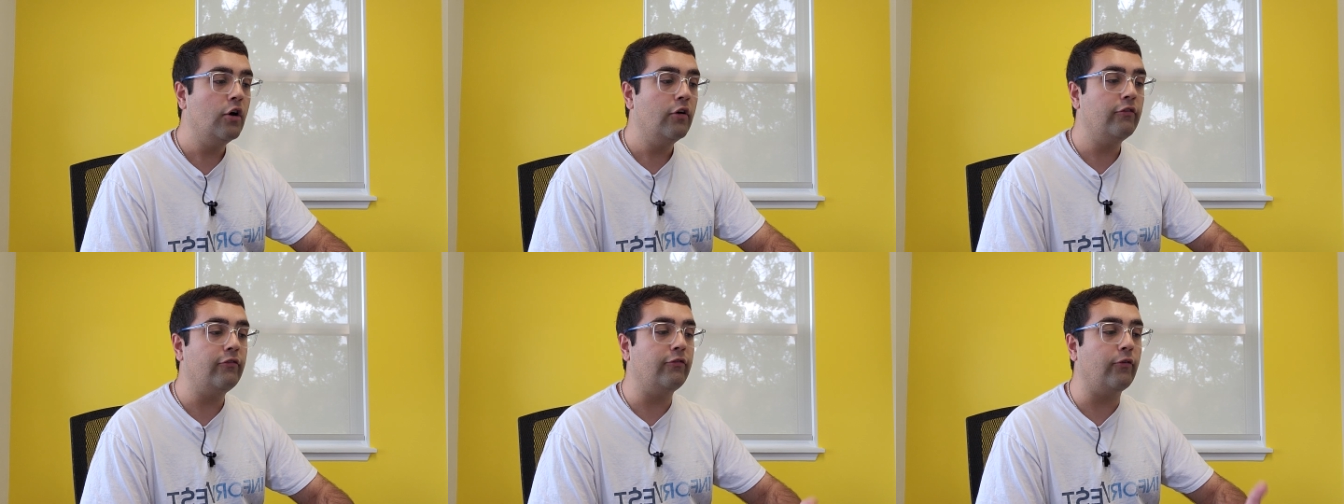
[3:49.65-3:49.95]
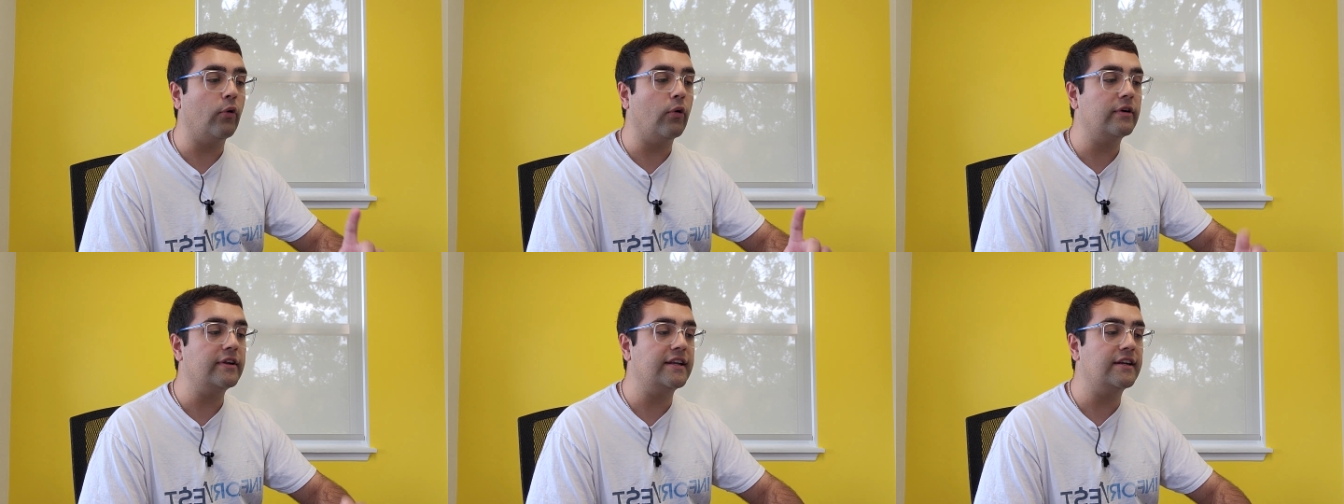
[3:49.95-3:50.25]

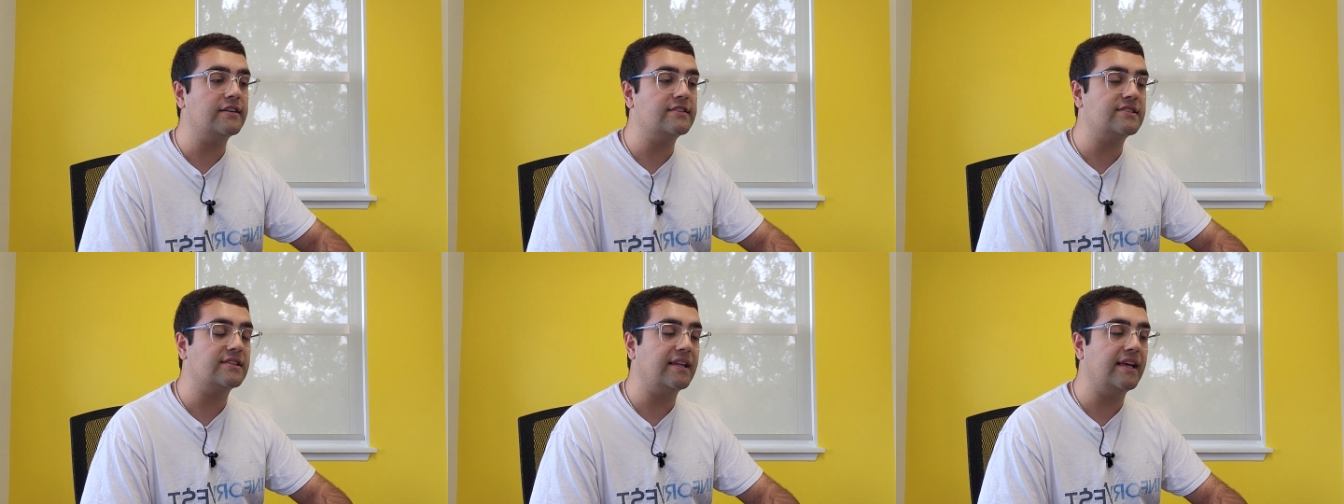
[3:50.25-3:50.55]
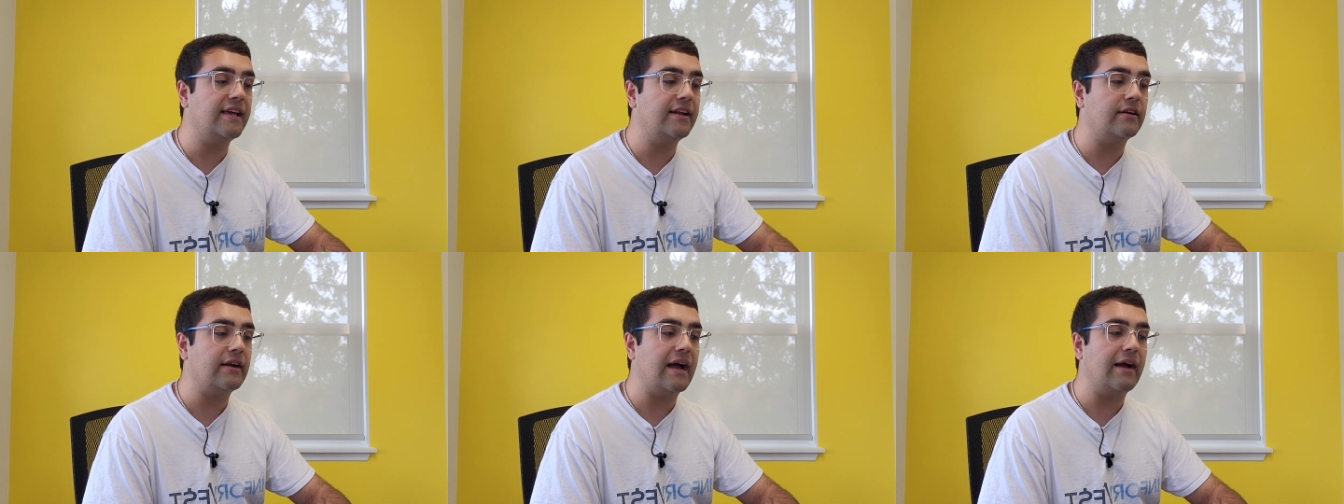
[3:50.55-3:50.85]
four years
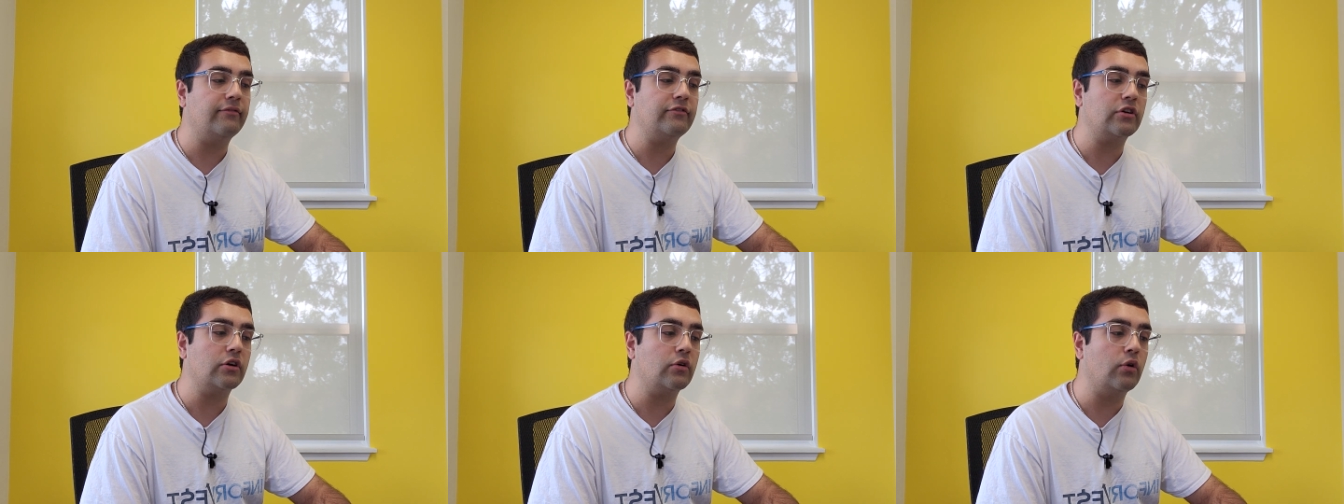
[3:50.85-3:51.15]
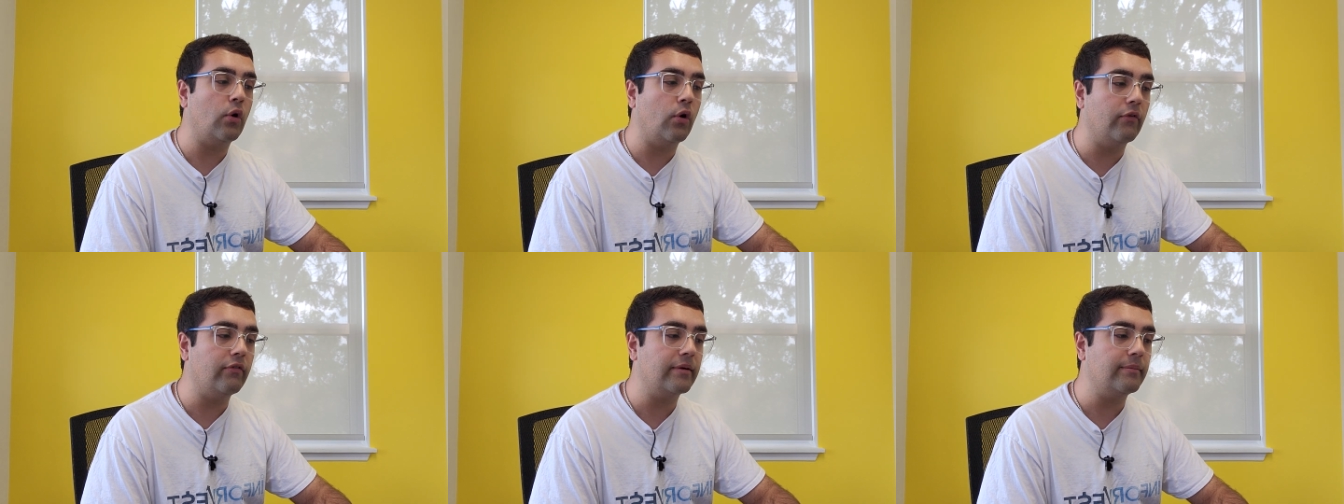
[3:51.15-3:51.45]
later after
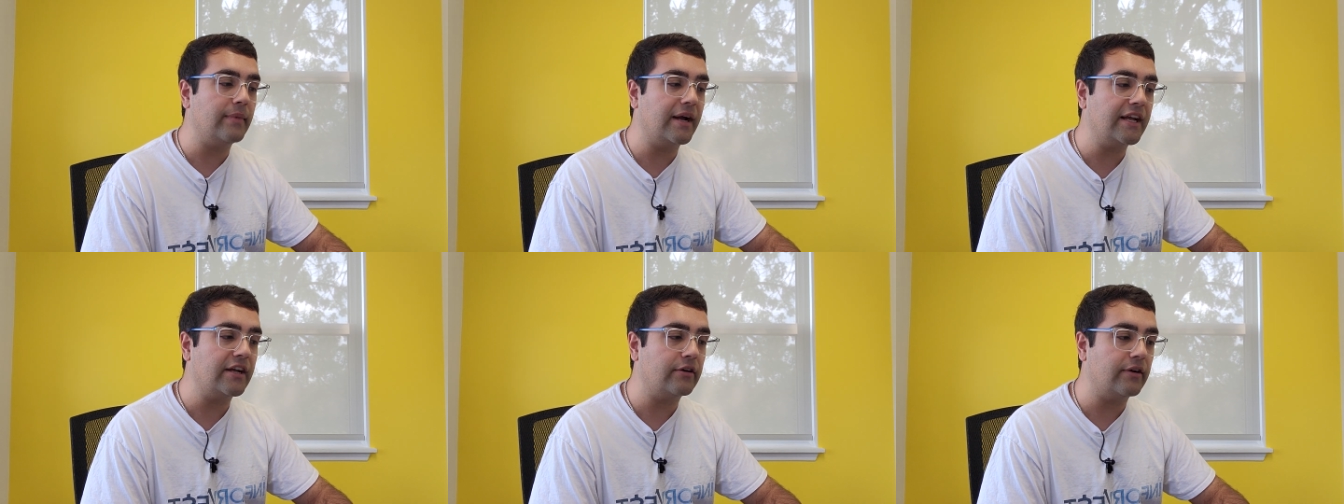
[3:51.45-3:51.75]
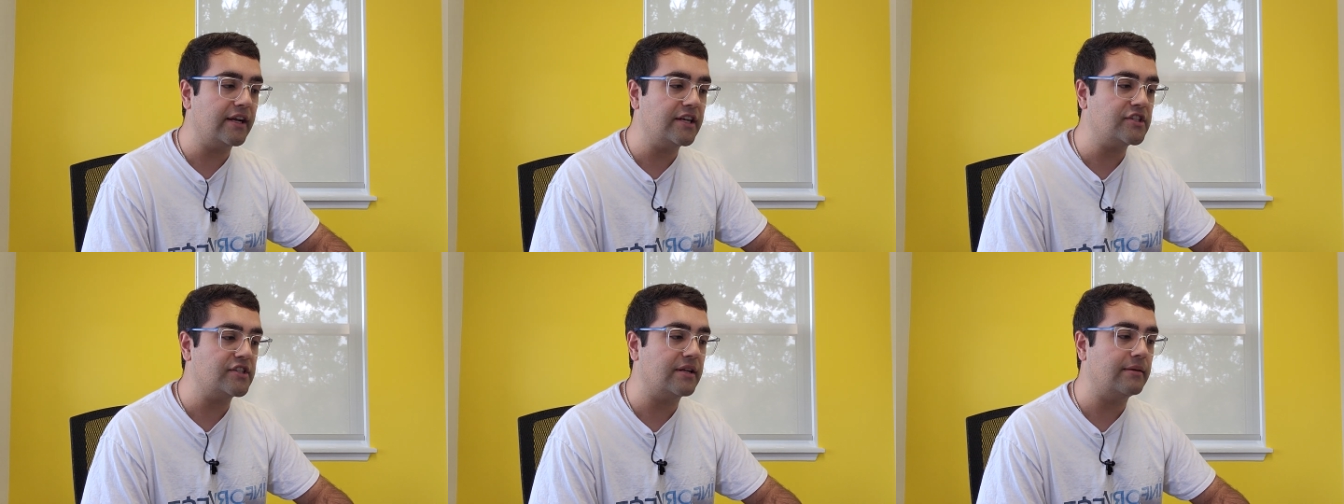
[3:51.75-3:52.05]
covid
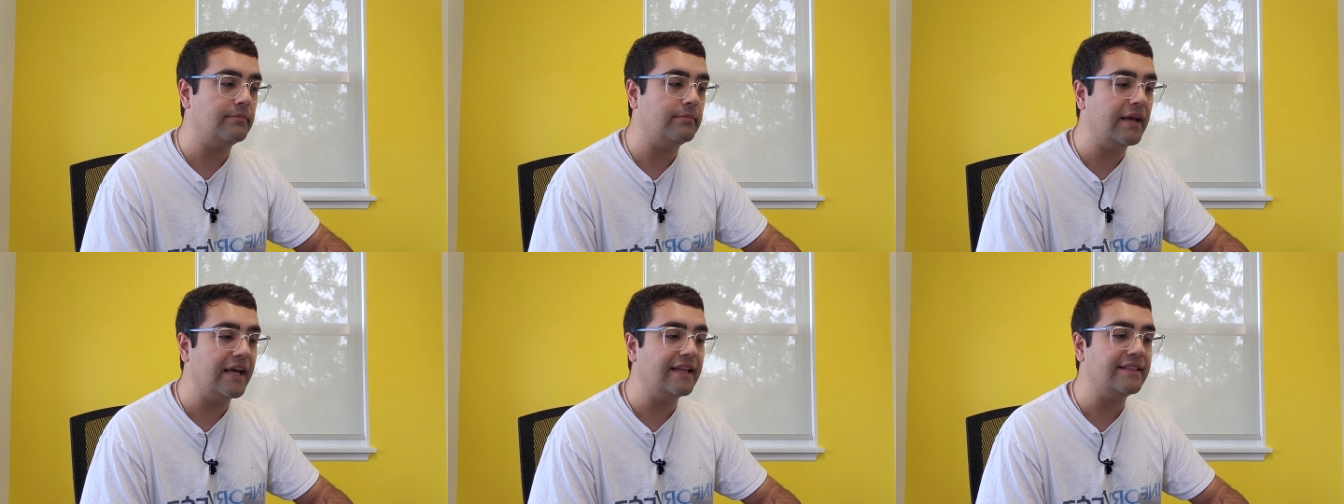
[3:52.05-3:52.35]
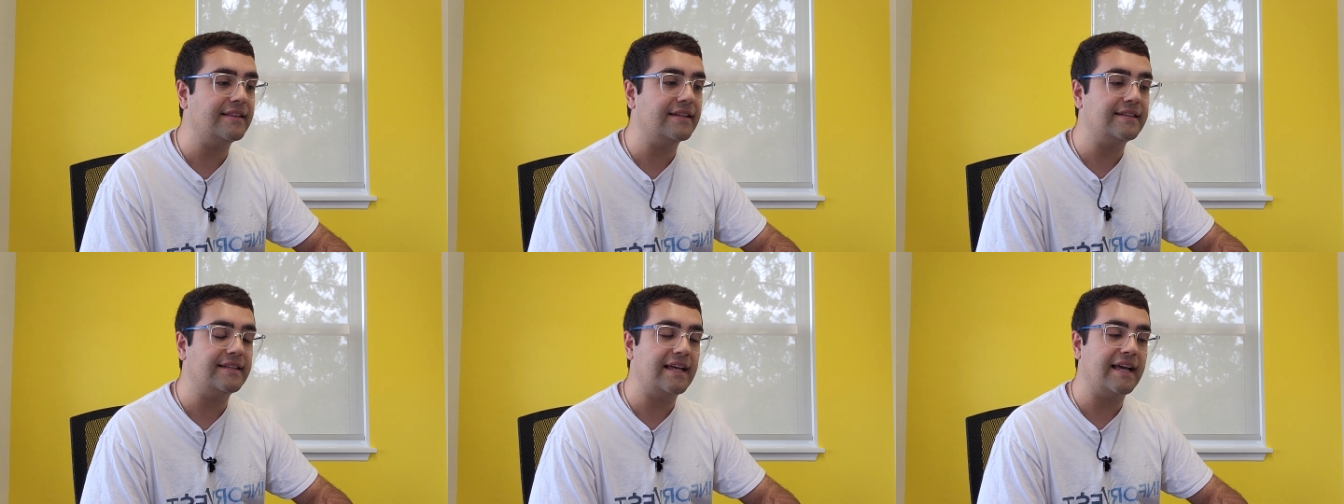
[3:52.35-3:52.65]
migration
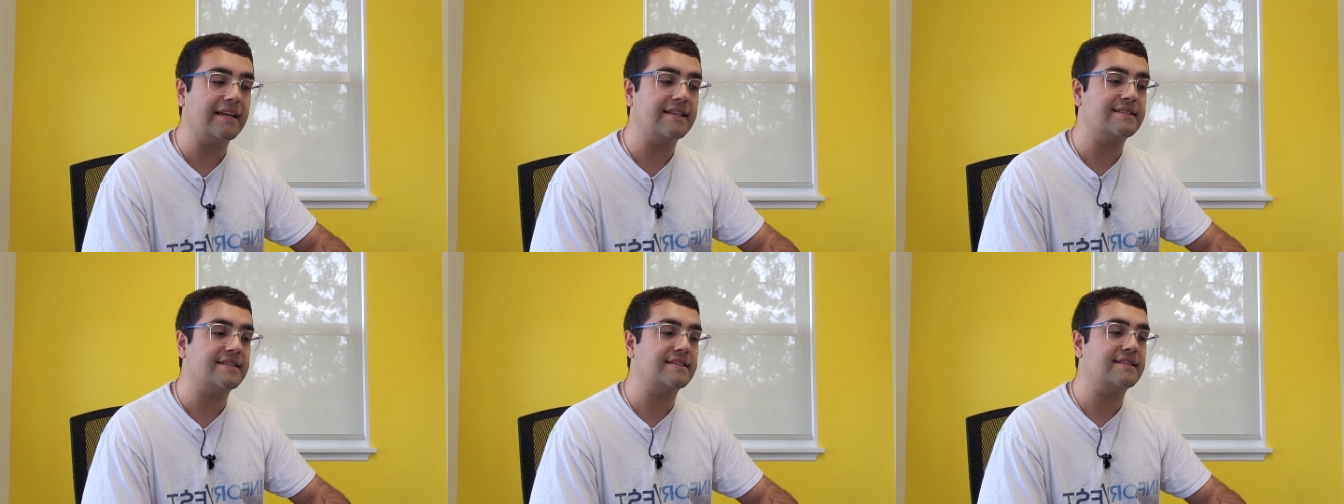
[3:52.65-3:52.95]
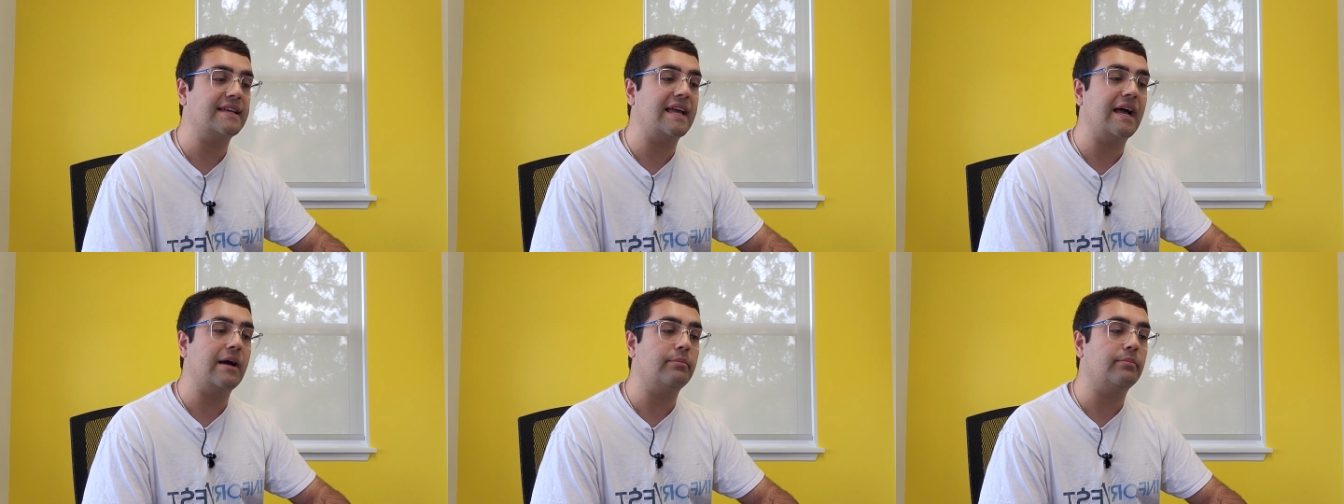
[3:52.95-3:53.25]
made the
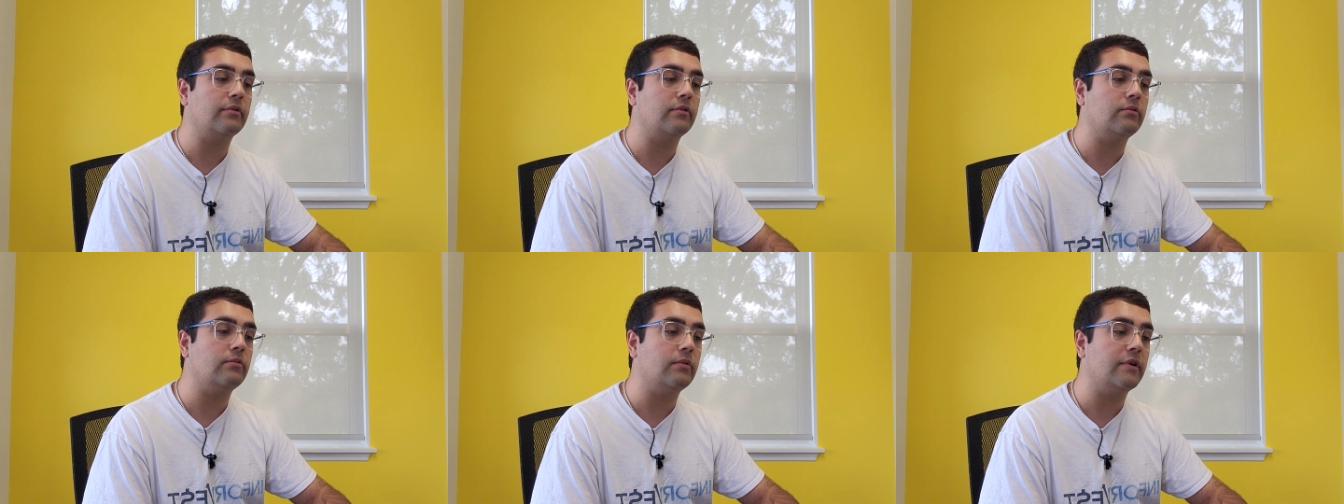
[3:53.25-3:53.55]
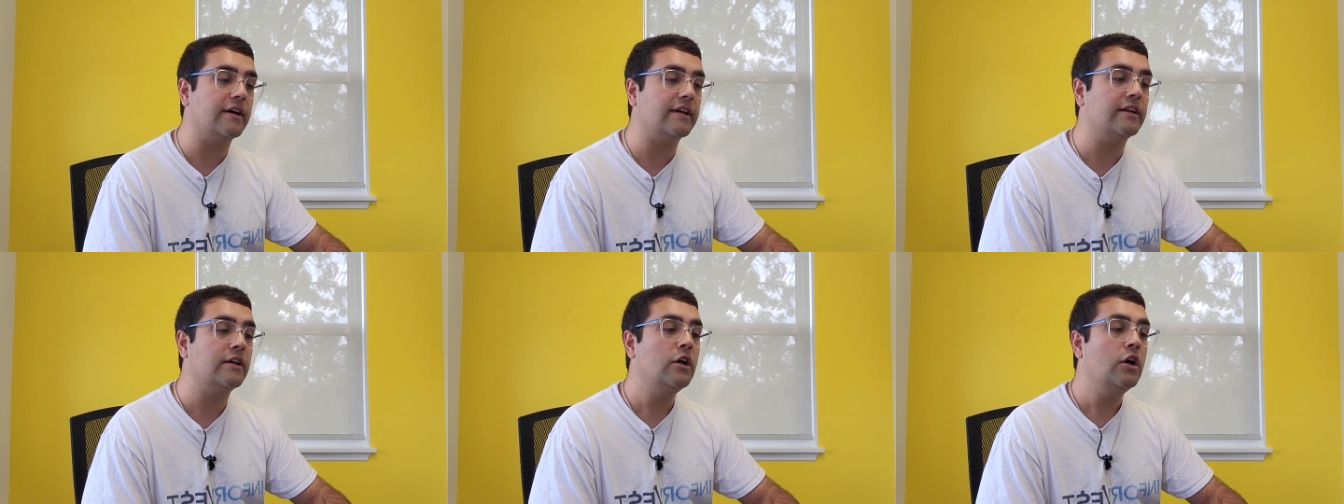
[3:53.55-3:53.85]
texas capital
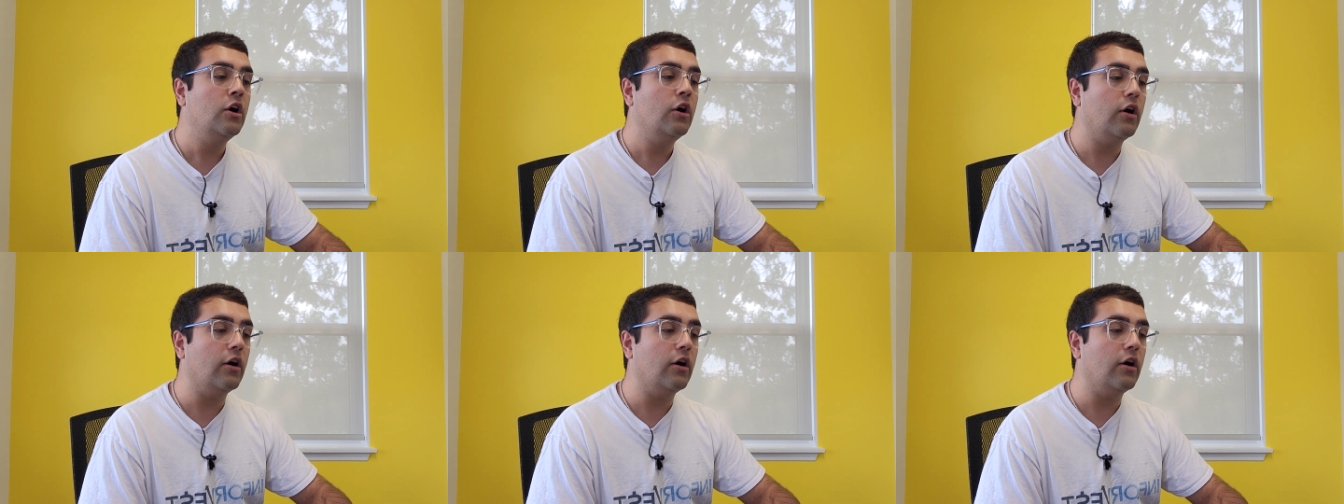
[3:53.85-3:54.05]
one